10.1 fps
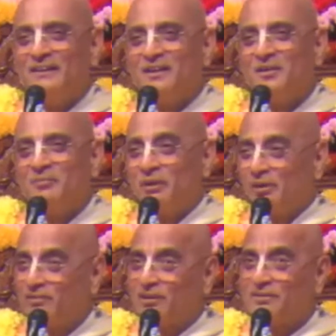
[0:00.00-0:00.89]

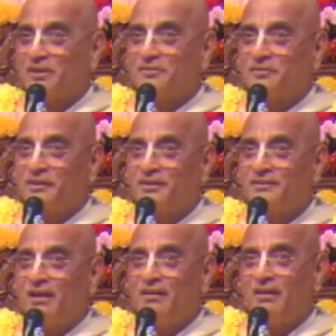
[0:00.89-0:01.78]
Because the Kshatriyas
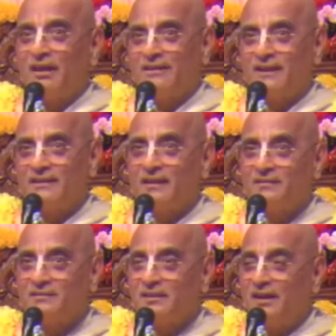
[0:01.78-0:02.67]
are like that. That's
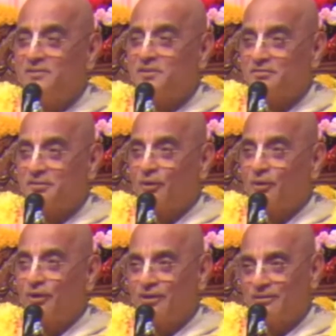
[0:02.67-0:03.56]
the nature of a
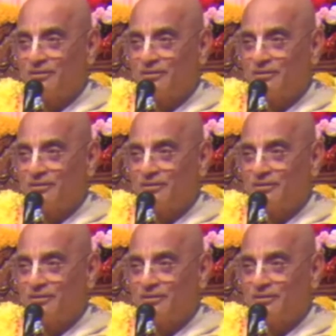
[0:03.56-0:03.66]
warrior.